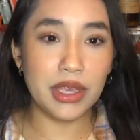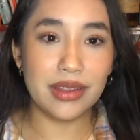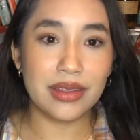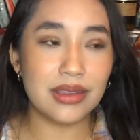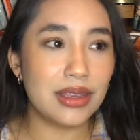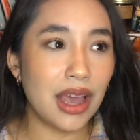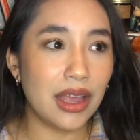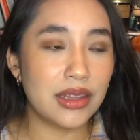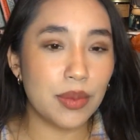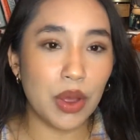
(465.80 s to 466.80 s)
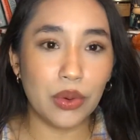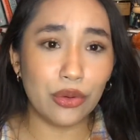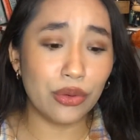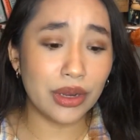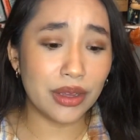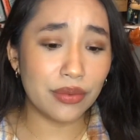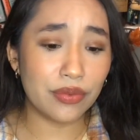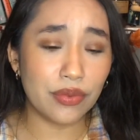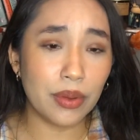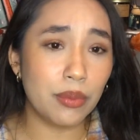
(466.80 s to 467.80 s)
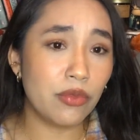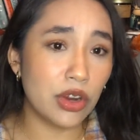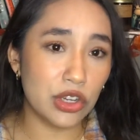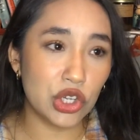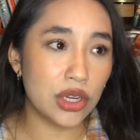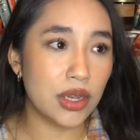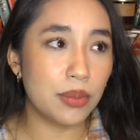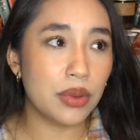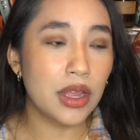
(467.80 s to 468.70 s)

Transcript: Because yeah, it's about grief, friendship,